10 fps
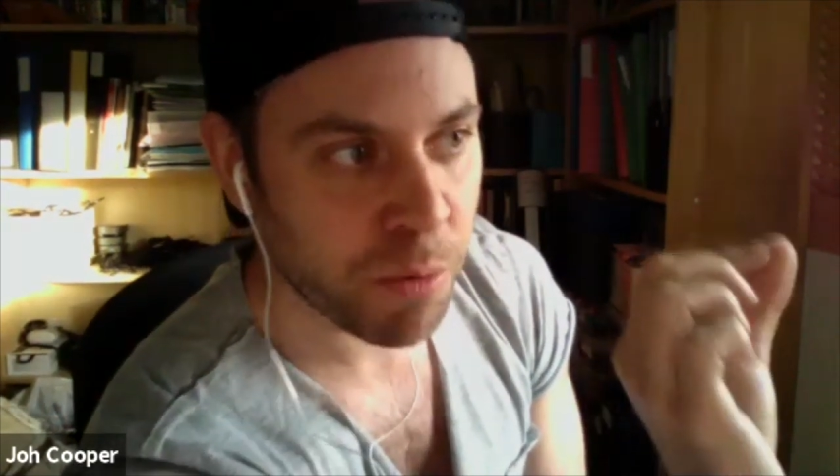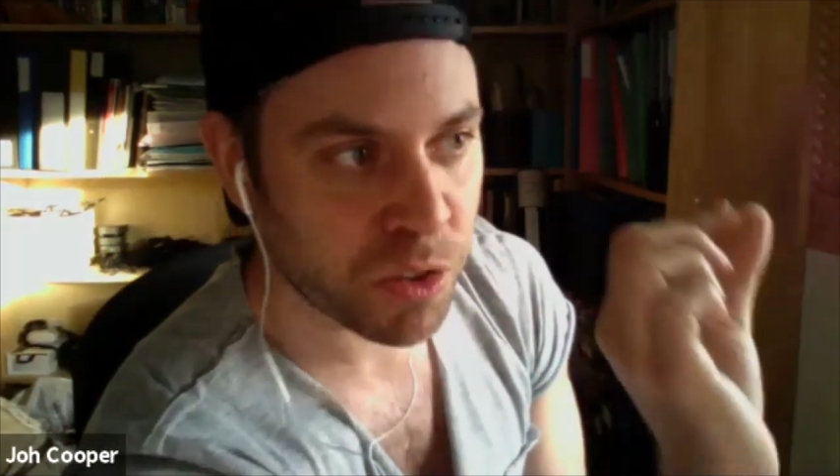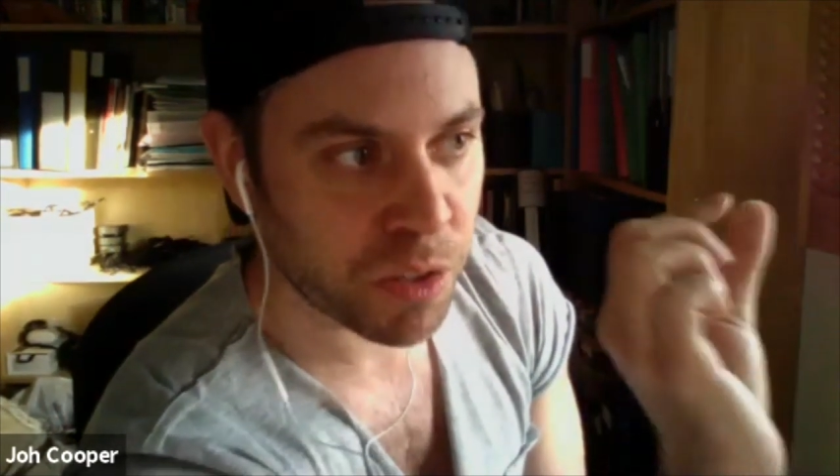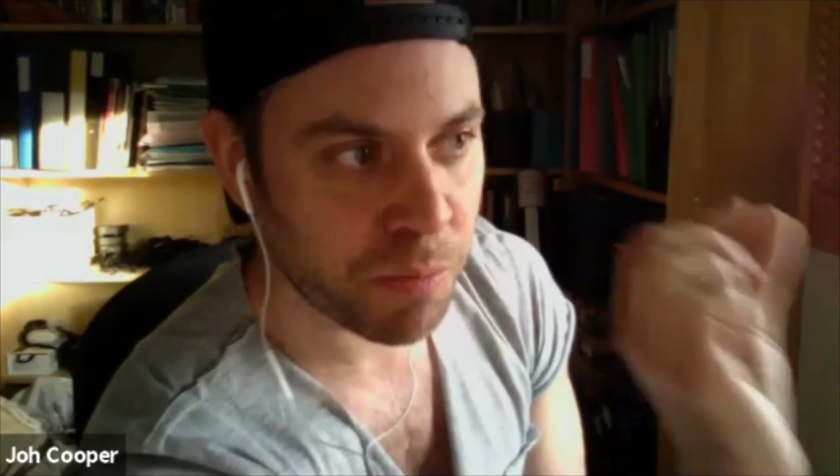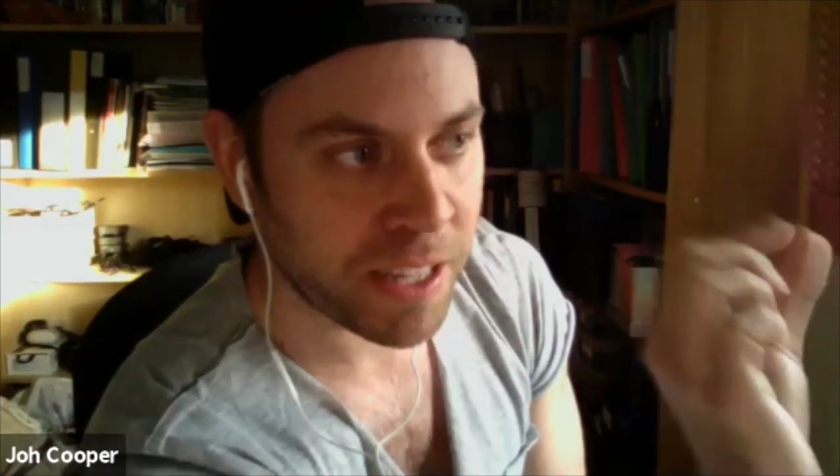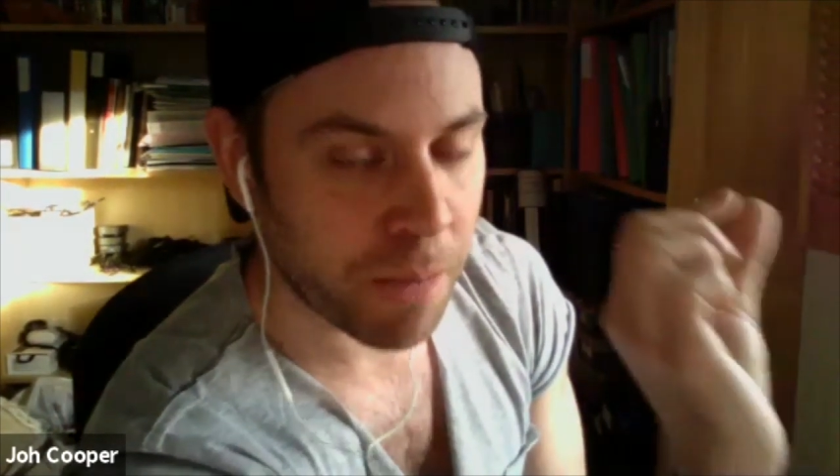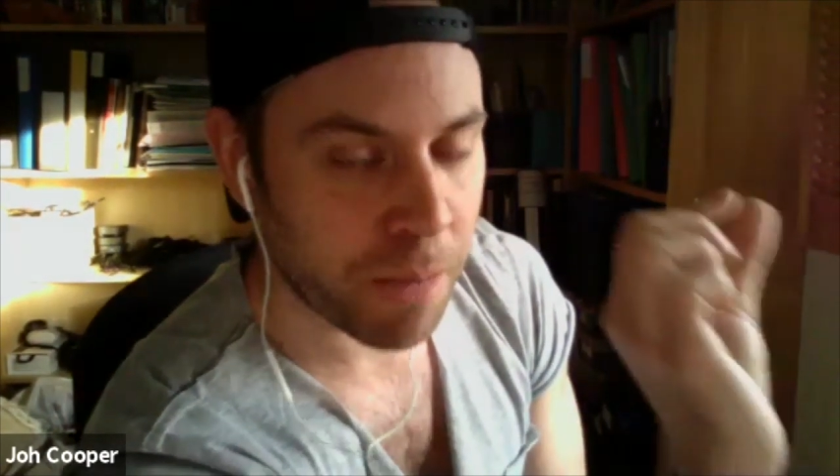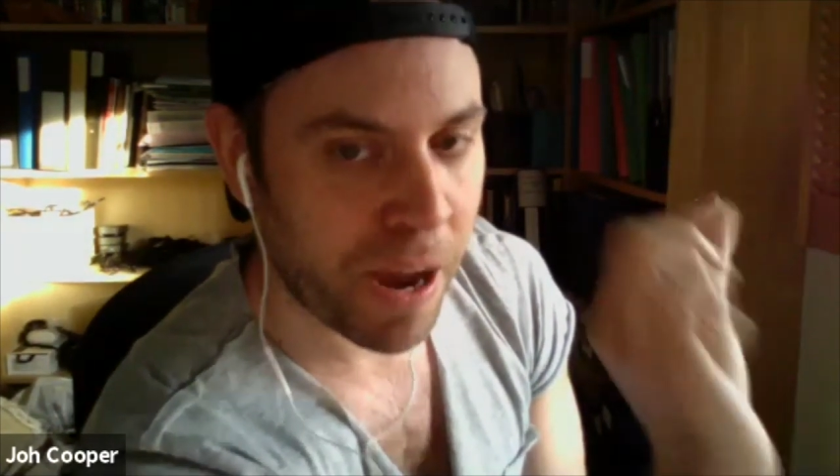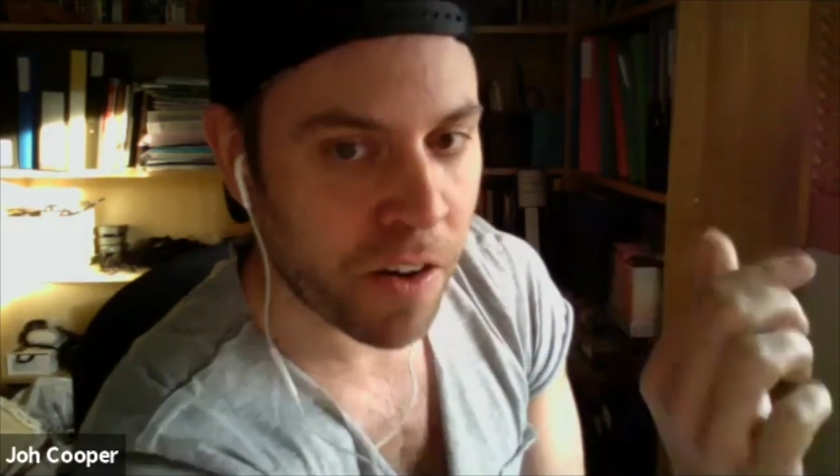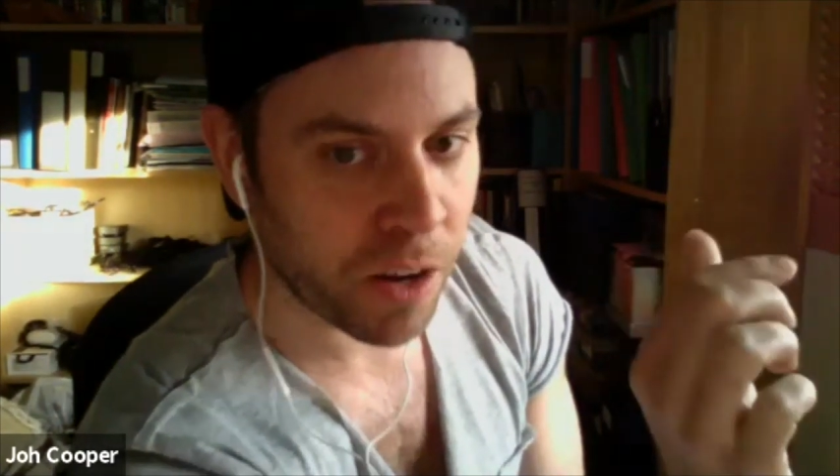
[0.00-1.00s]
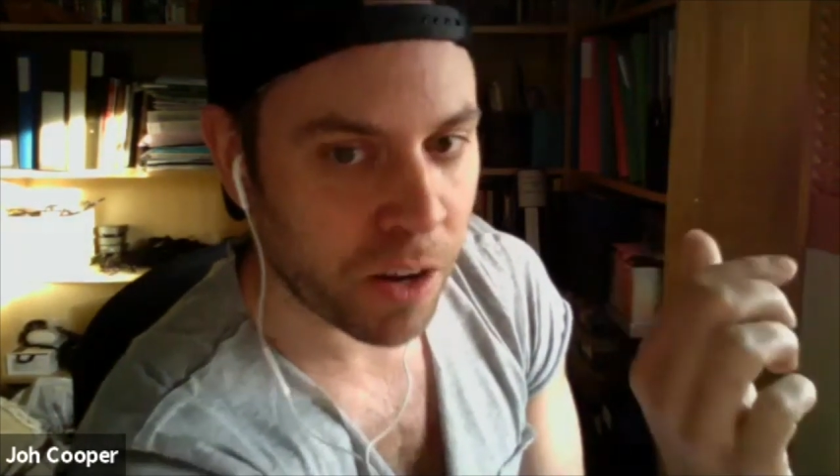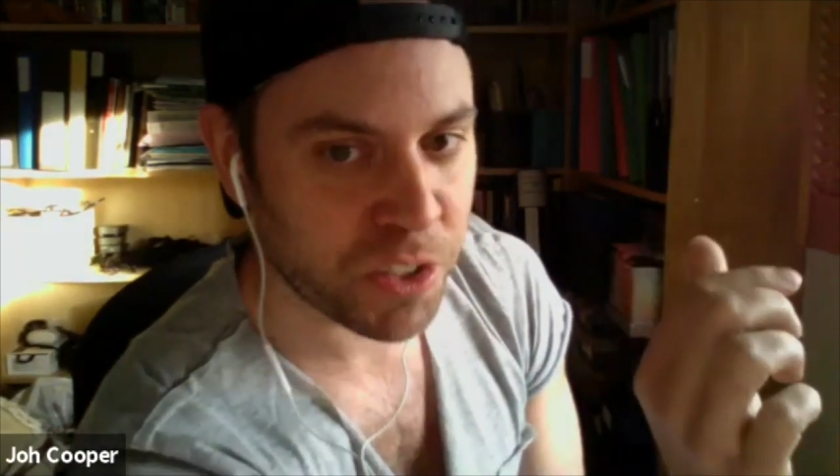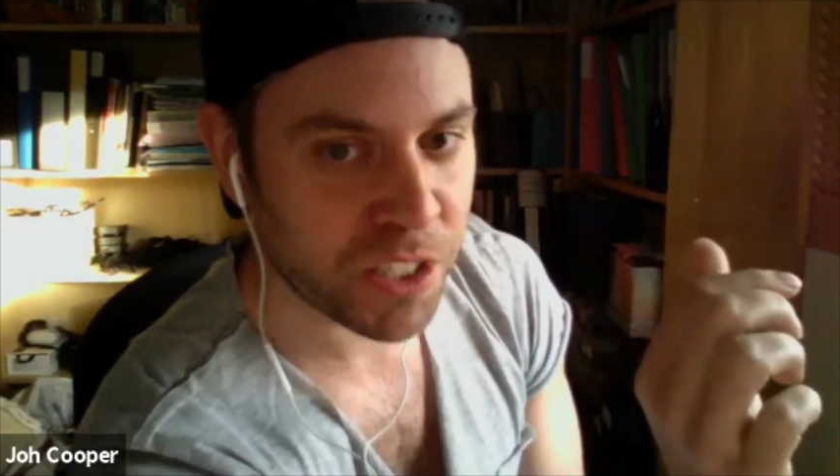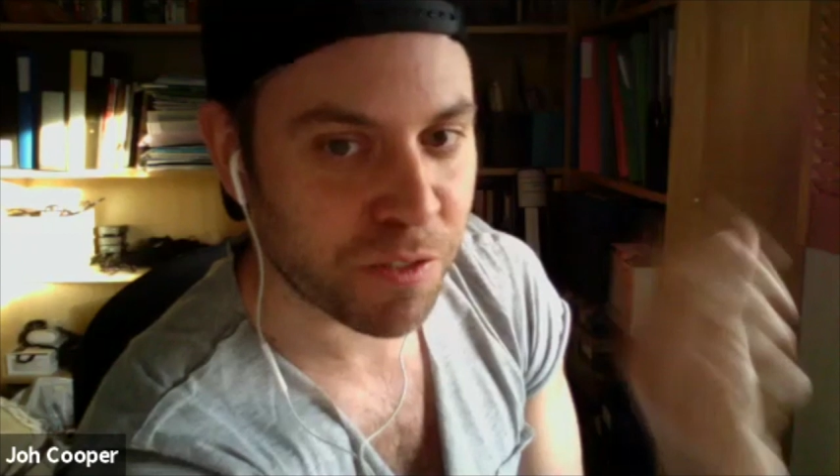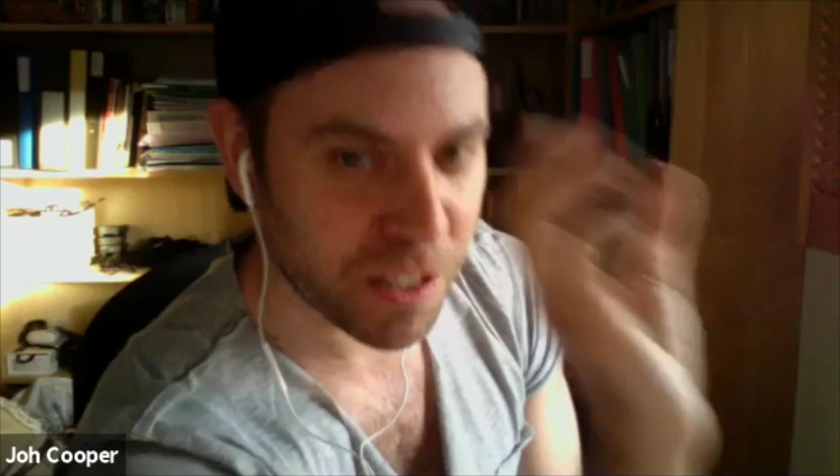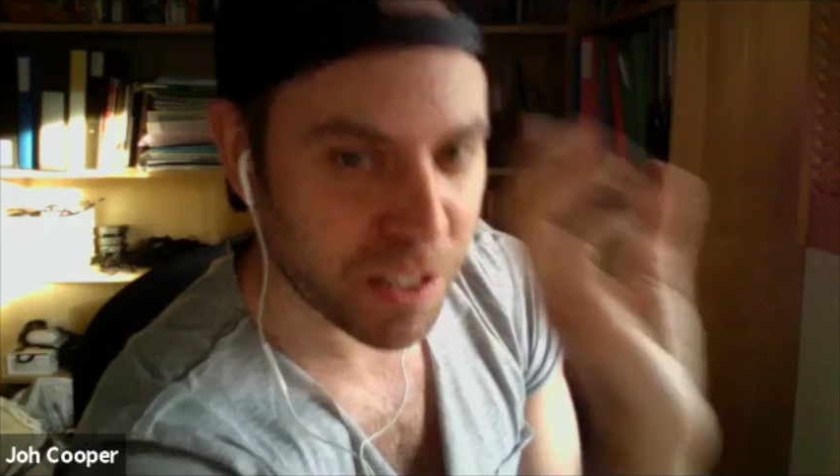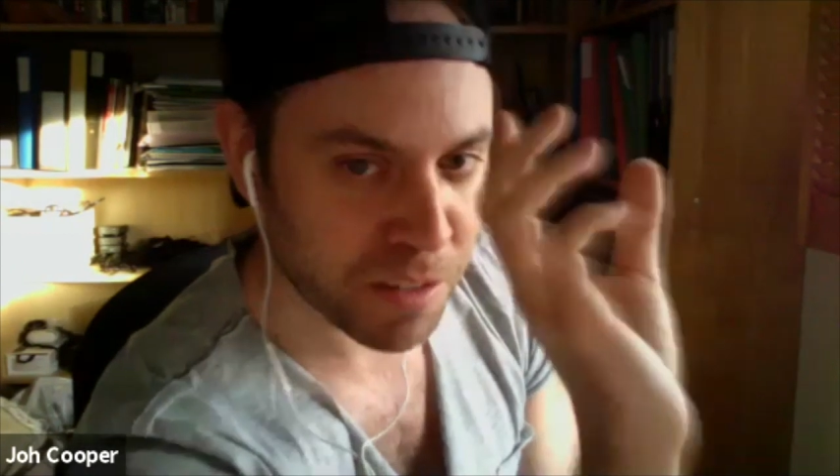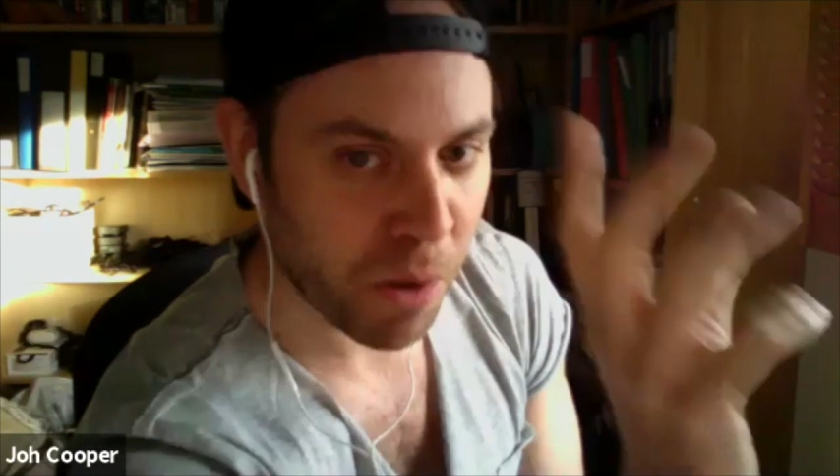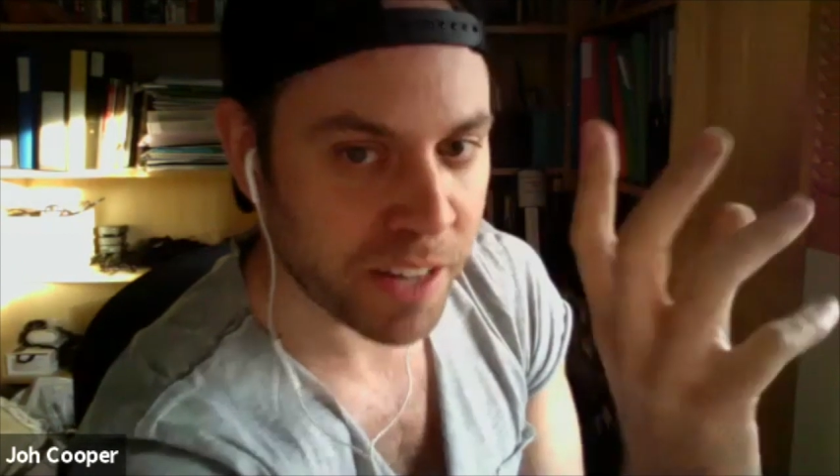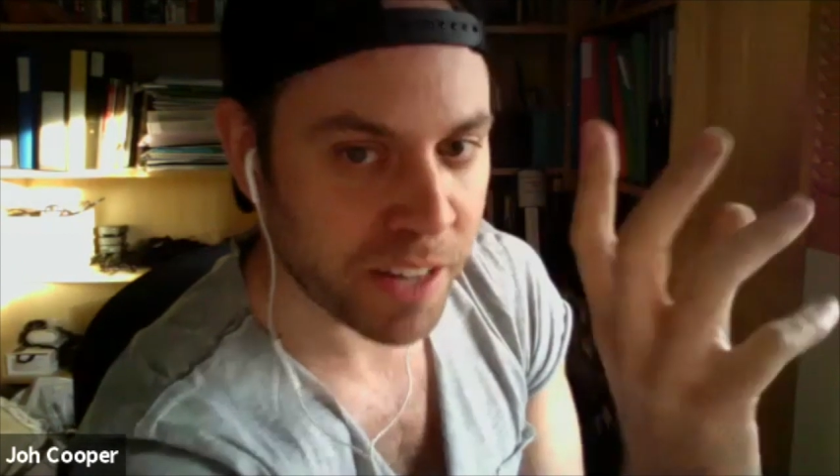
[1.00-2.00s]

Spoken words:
to make that paradigm shift in his mind to